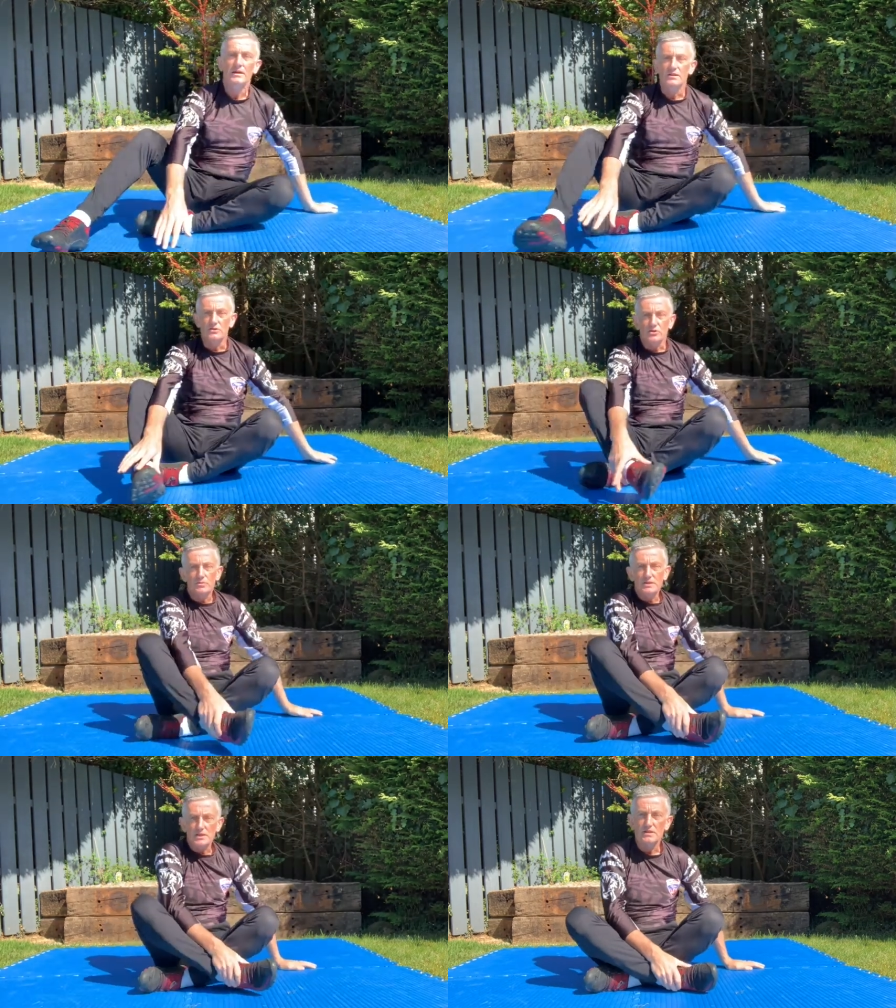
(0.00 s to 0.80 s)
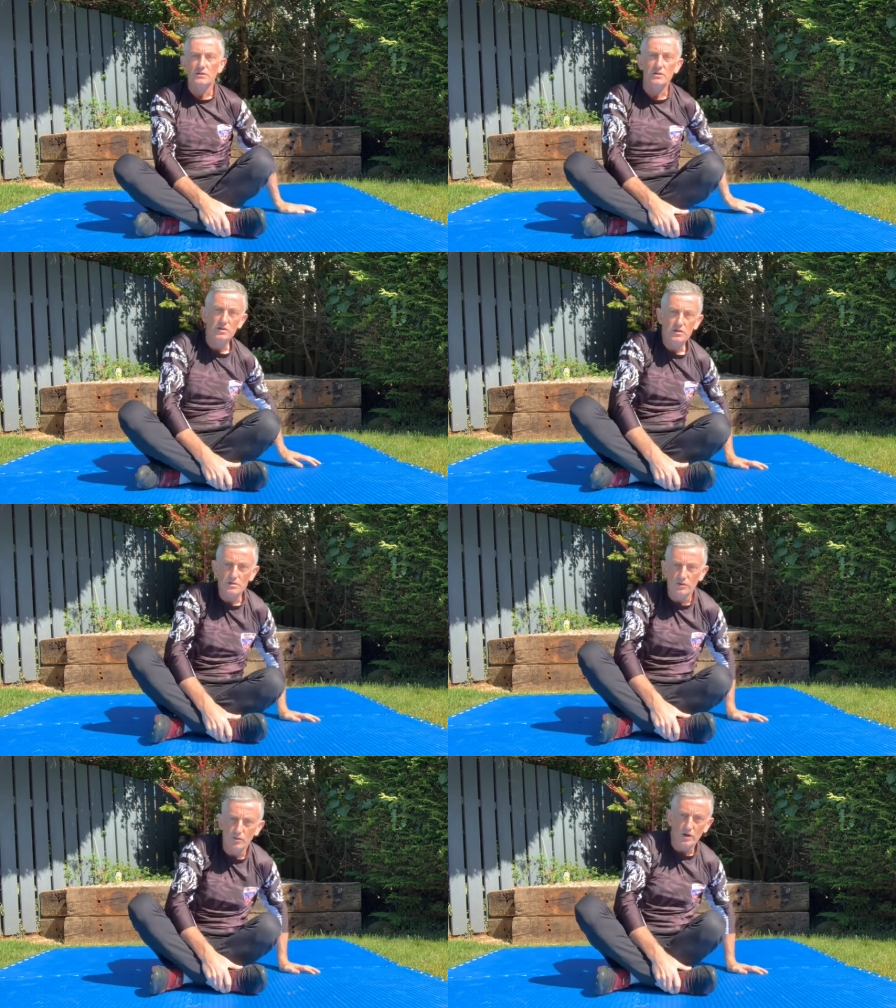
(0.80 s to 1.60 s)
This is a good position
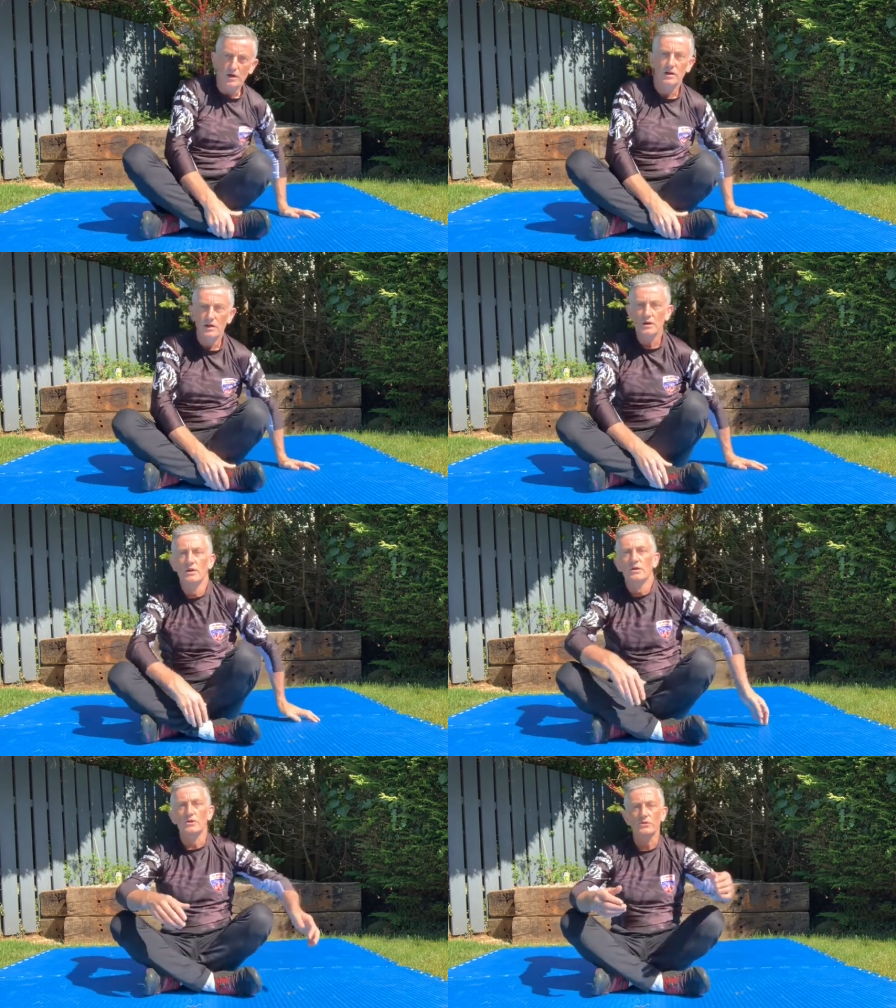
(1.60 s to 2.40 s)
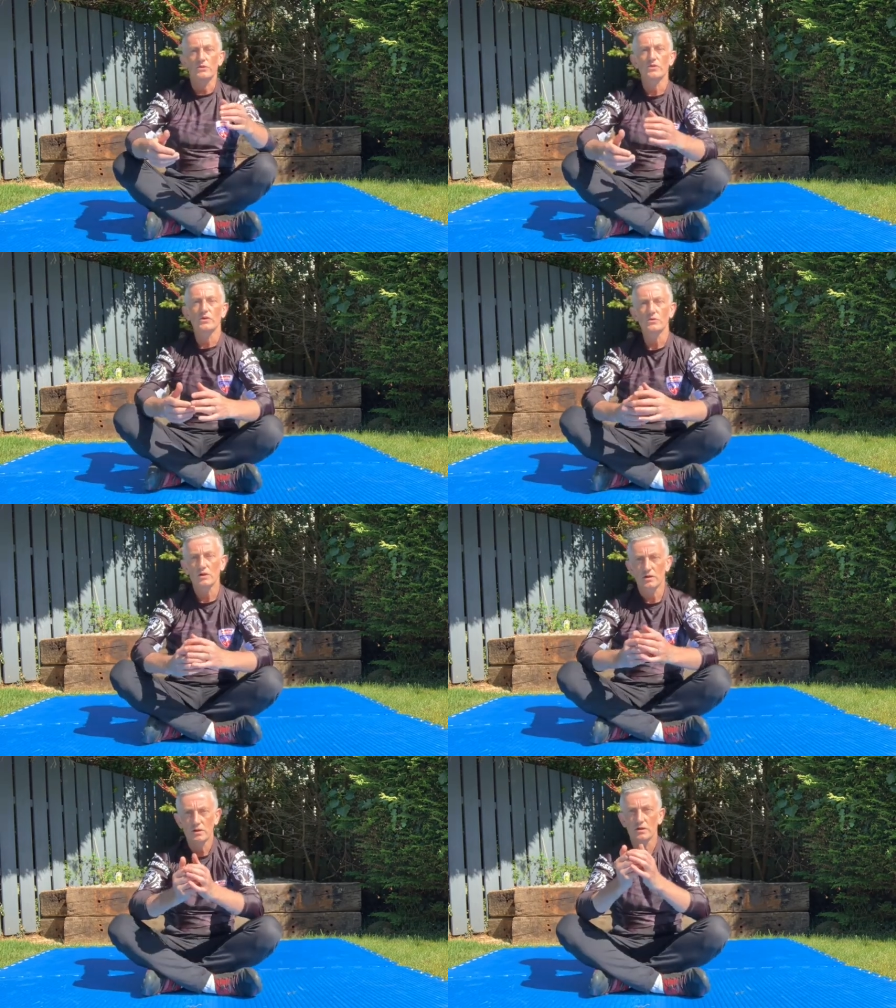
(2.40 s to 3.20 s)
to work on your phone,
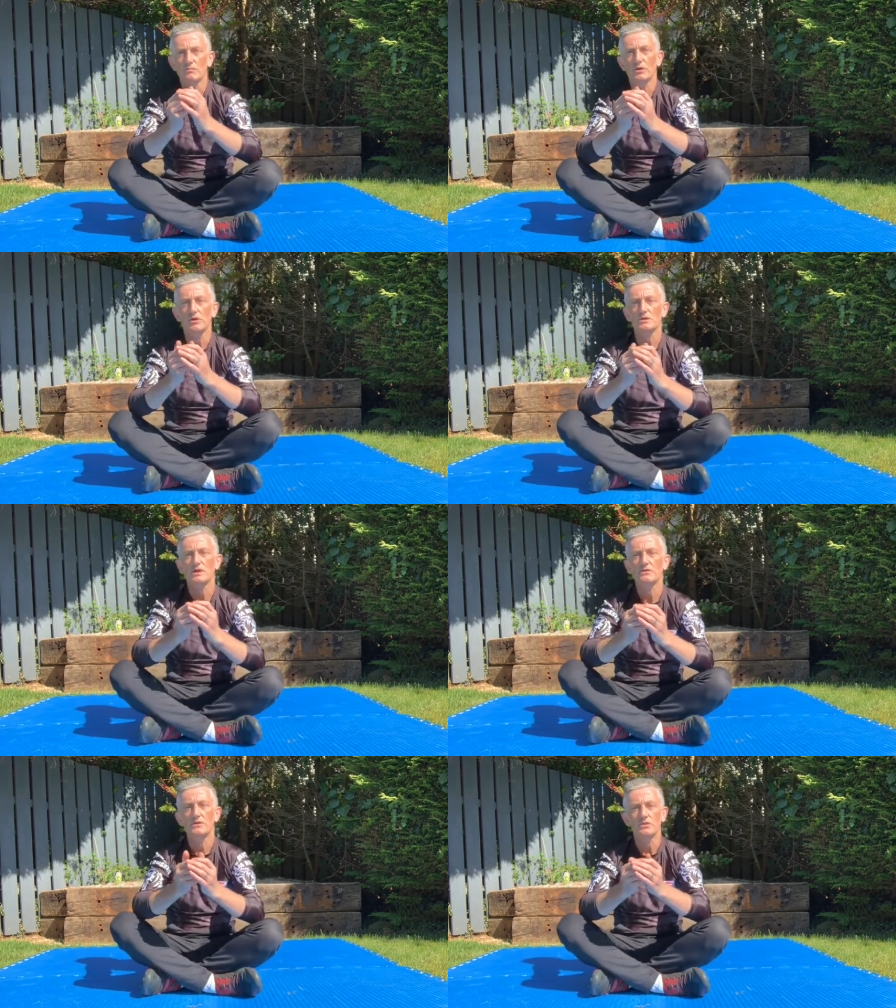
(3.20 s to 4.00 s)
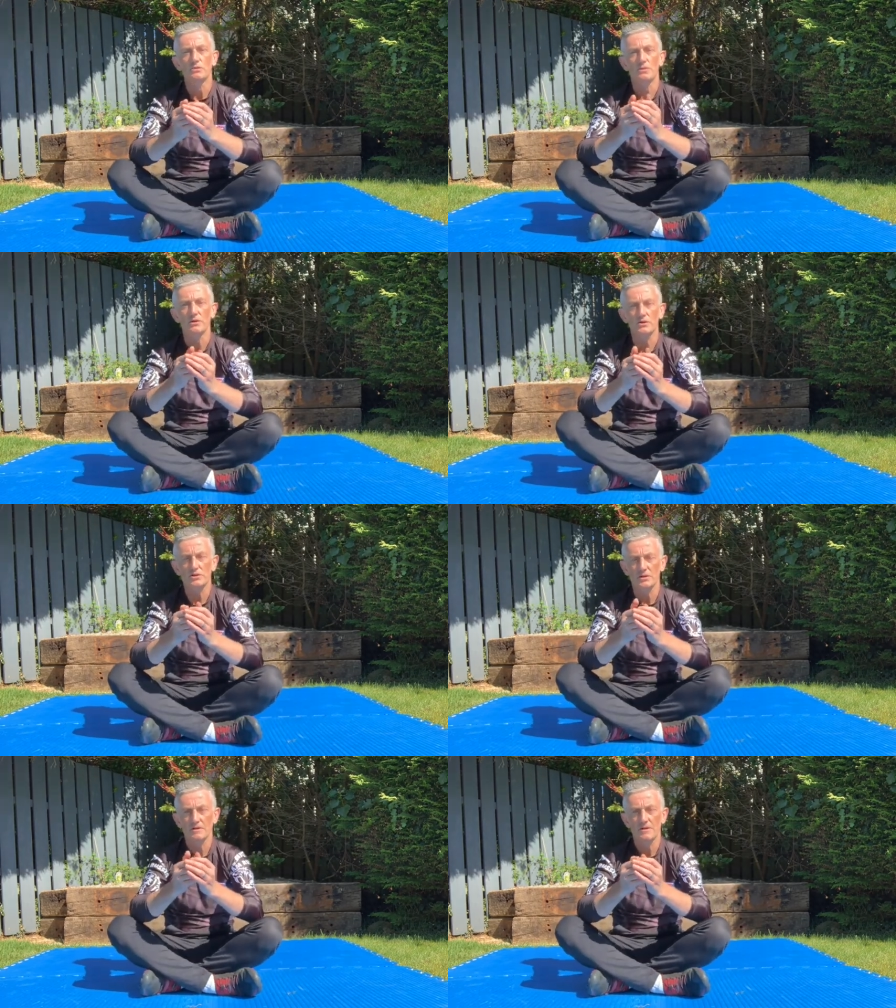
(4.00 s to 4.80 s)
because it gives you good posture,